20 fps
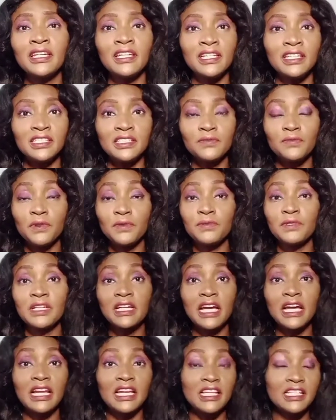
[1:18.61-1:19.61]
in the
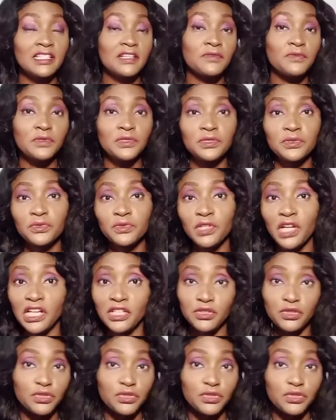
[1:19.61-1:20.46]
public and let everyone know that,